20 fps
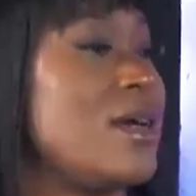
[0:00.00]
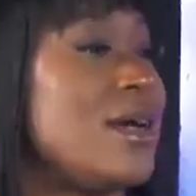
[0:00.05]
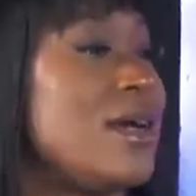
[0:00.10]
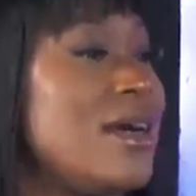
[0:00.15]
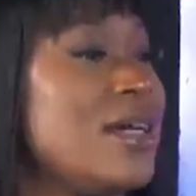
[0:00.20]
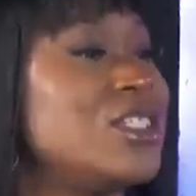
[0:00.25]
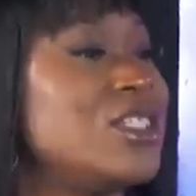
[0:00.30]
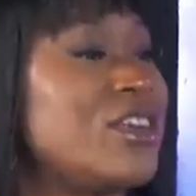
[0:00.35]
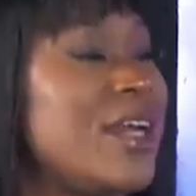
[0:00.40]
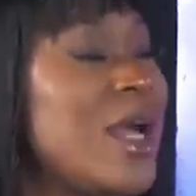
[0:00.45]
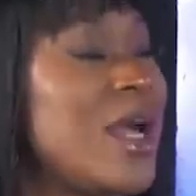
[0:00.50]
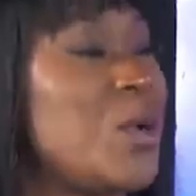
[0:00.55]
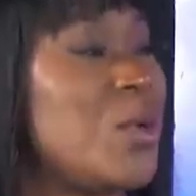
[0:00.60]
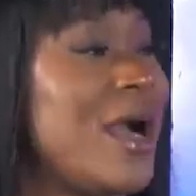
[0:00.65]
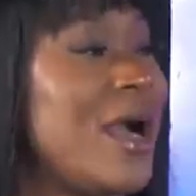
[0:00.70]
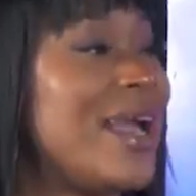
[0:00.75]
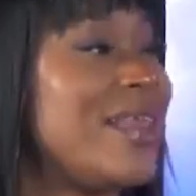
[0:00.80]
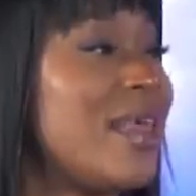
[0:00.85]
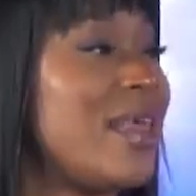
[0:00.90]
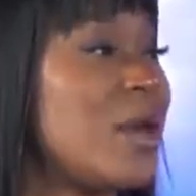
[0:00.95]
Andrea,
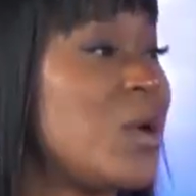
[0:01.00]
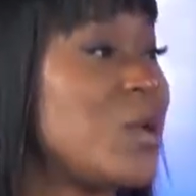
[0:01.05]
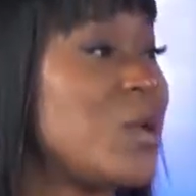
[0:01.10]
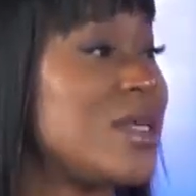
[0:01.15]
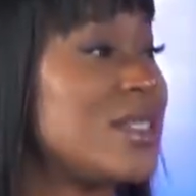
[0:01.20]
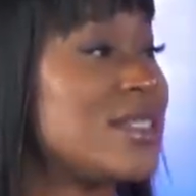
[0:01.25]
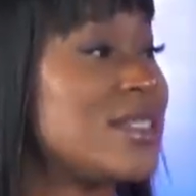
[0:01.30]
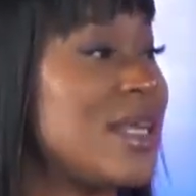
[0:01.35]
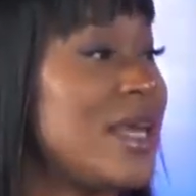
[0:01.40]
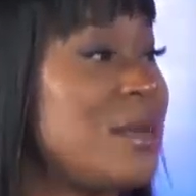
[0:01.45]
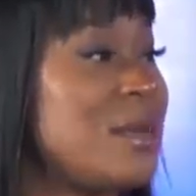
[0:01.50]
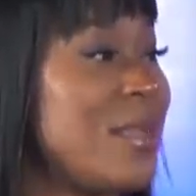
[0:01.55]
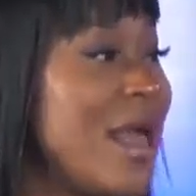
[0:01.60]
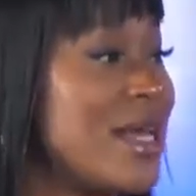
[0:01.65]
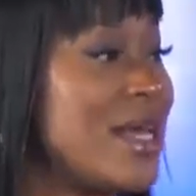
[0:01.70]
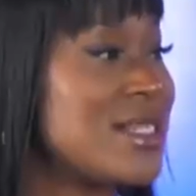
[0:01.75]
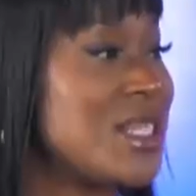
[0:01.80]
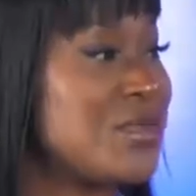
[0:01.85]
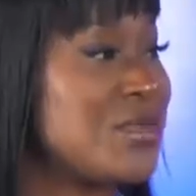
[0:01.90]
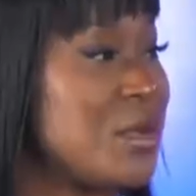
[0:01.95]
why are they always saying
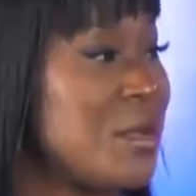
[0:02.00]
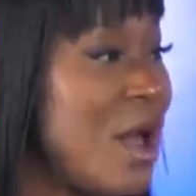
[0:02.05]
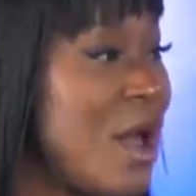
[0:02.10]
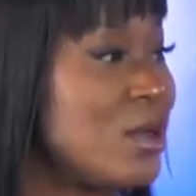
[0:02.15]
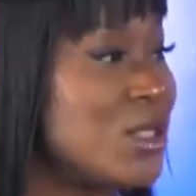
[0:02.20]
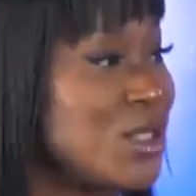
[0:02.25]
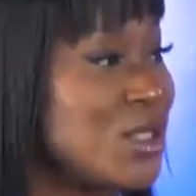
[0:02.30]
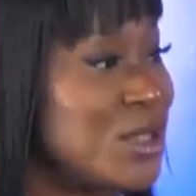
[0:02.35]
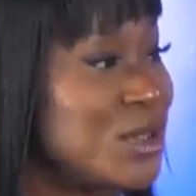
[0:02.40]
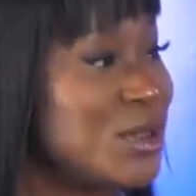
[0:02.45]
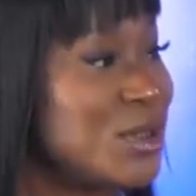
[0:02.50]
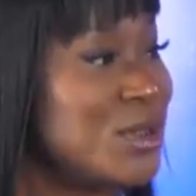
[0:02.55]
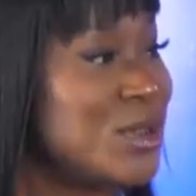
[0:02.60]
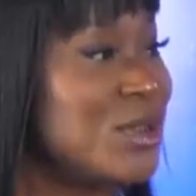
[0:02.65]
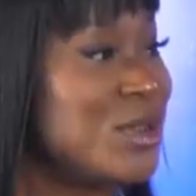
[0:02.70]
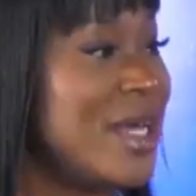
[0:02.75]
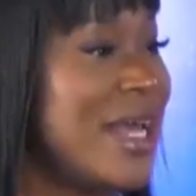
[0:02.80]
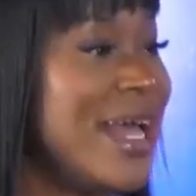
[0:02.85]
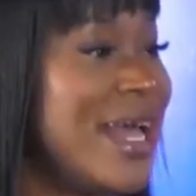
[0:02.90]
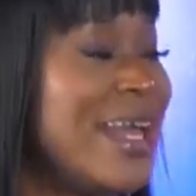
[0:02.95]
bad stuff about you?
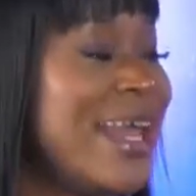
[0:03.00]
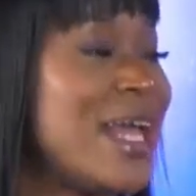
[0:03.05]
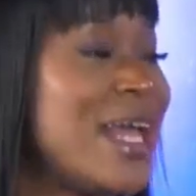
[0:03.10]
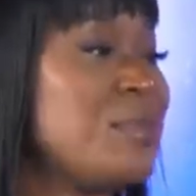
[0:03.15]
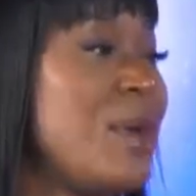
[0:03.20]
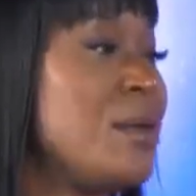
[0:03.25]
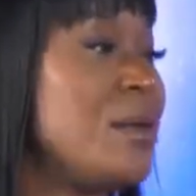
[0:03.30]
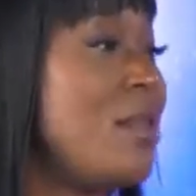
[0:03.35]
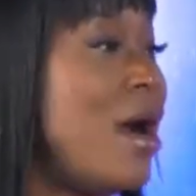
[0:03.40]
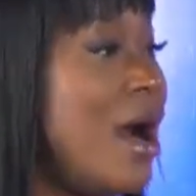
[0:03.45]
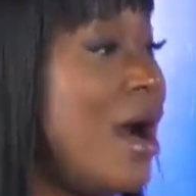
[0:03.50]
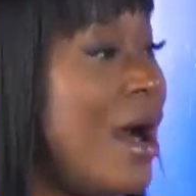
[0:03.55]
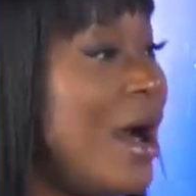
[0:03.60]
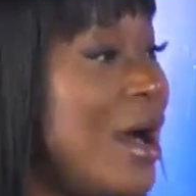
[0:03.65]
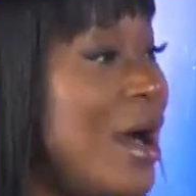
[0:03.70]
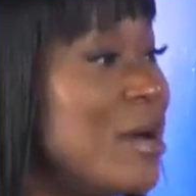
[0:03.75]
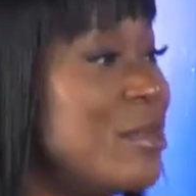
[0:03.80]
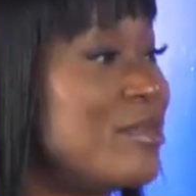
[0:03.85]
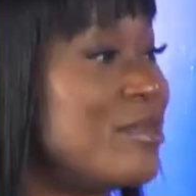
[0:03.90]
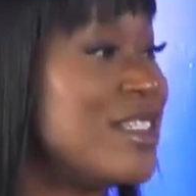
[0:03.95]
Right. Like my
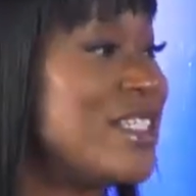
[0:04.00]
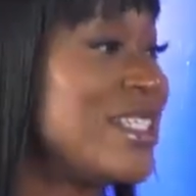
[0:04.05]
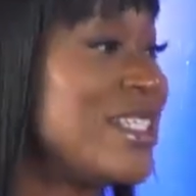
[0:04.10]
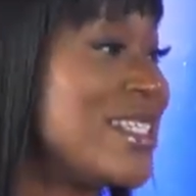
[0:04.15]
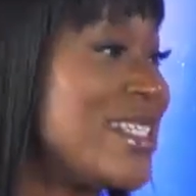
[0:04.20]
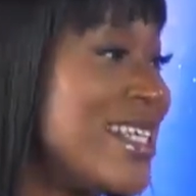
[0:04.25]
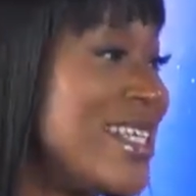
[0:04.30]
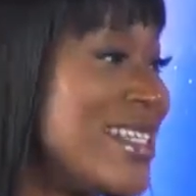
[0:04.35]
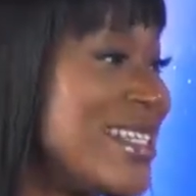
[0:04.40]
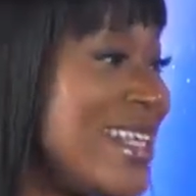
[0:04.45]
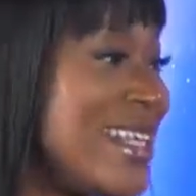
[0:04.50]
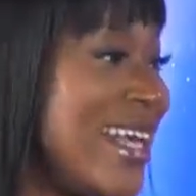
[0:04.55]
mom, she I know she it.